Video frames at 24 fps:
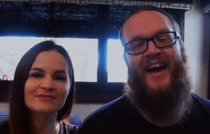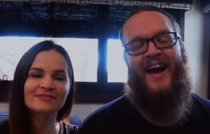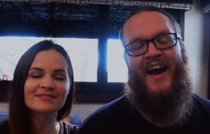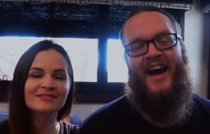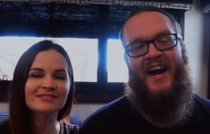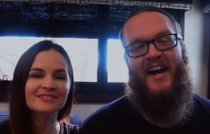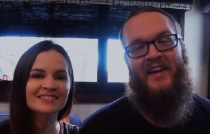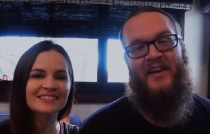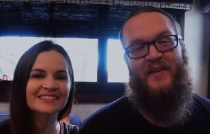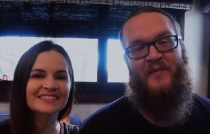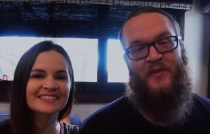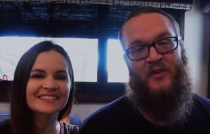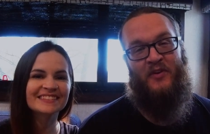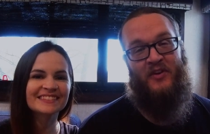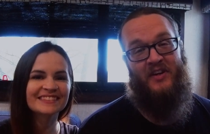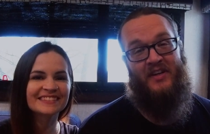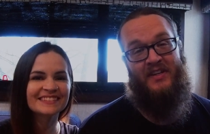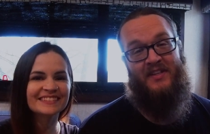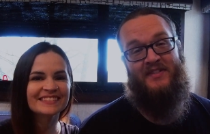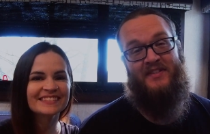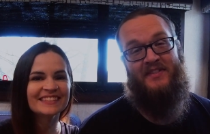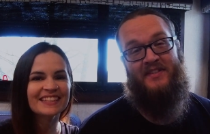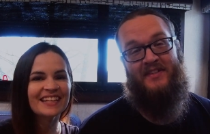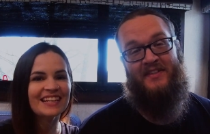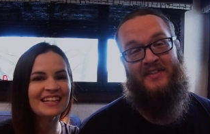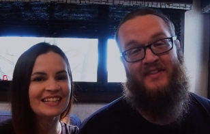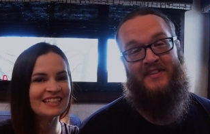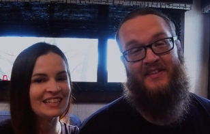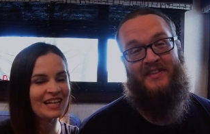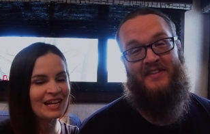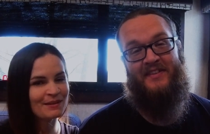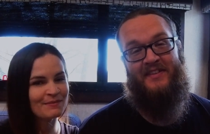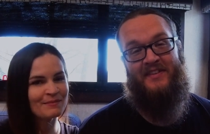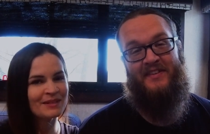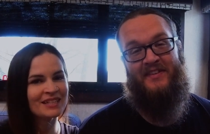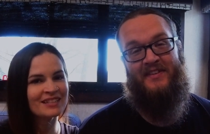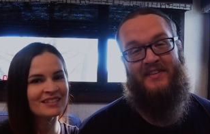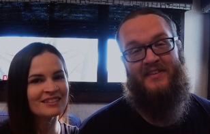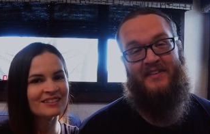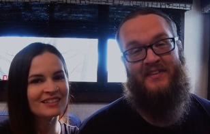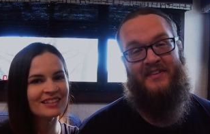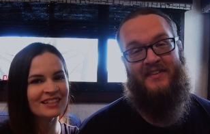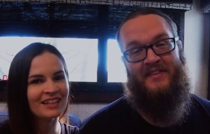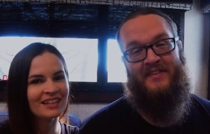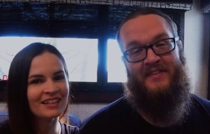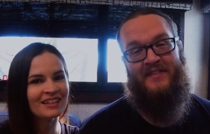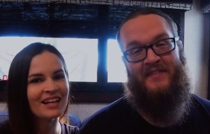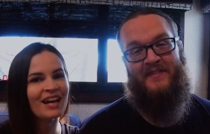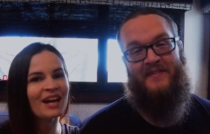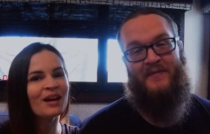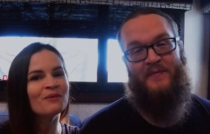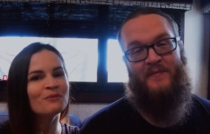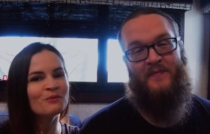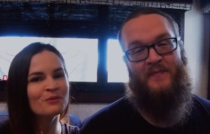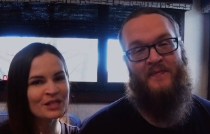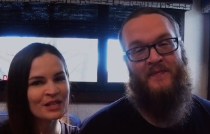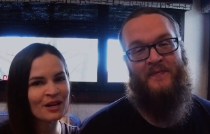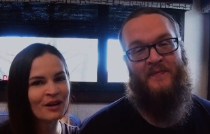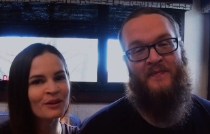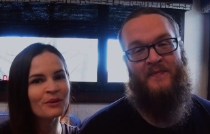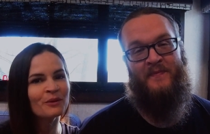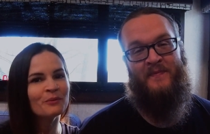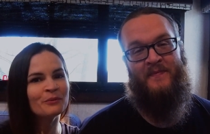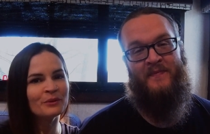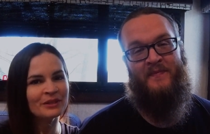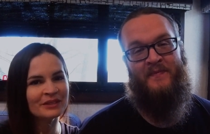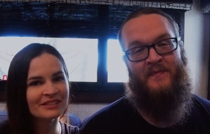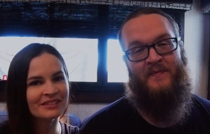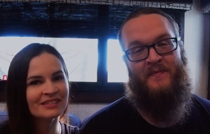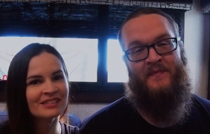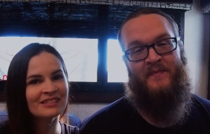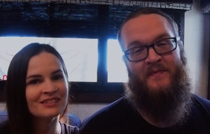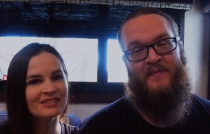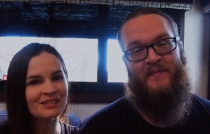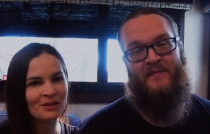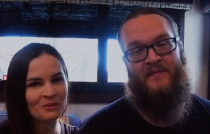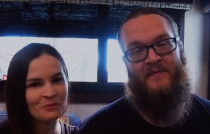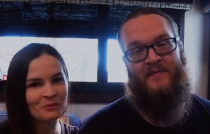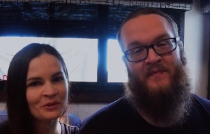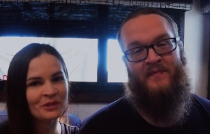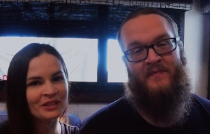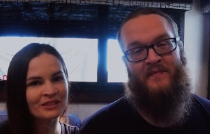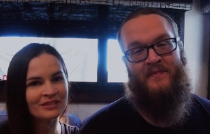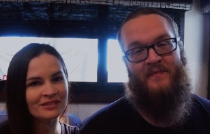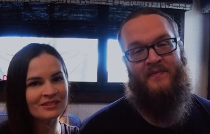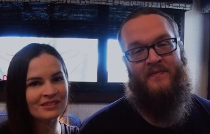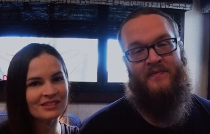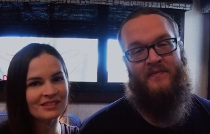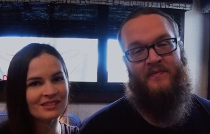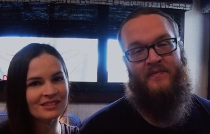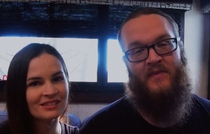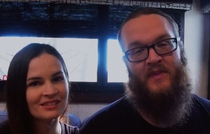Speaker 1: Hi, I'm Chris.
Speaker 2: And I'm Anna Lynn, and we are the Wilsons on Wheels.